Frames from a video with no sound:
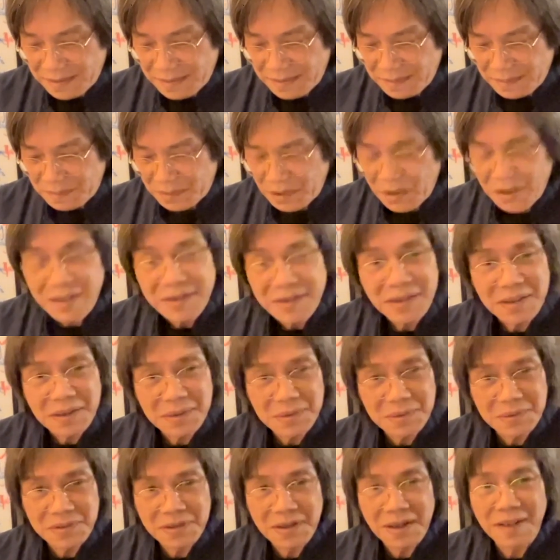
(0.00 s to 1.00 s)

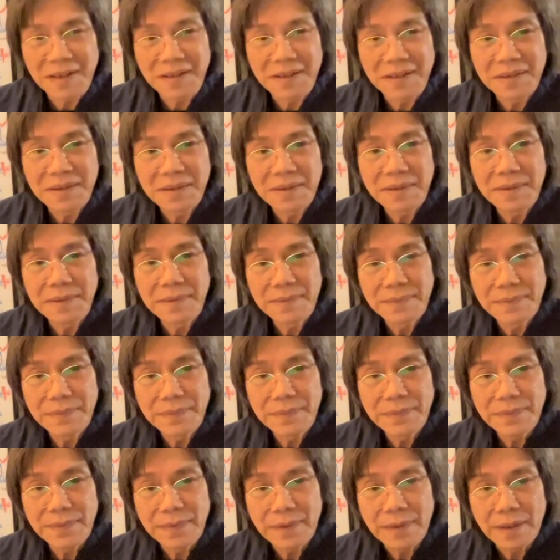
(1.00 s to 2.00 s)
practical side.
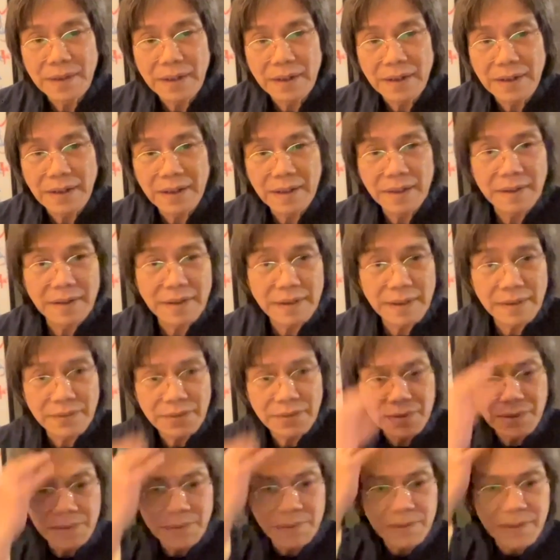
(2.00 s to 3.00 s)
Like if
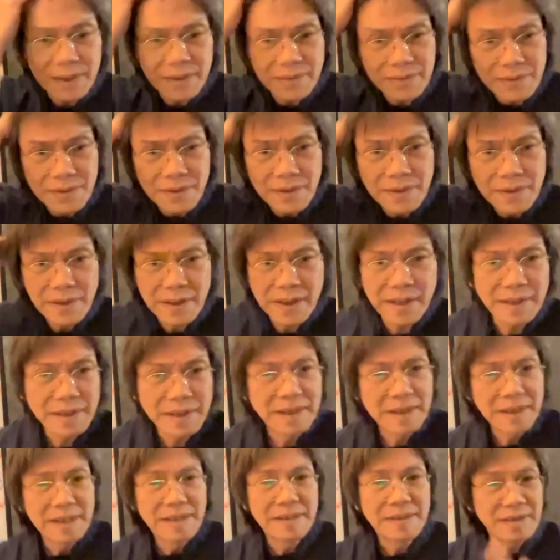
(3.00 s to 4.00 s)
you do this, like
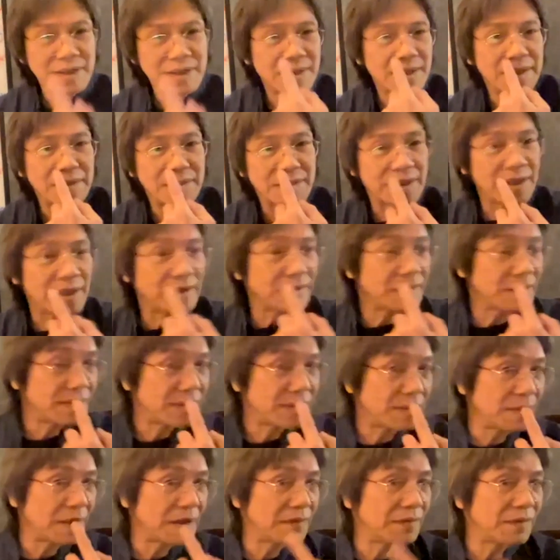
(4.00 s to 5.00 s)
see this. Now you
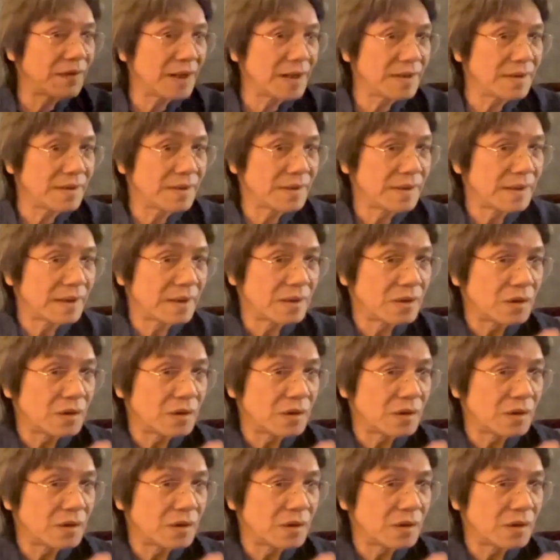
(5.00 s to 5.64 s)
see my face, I comb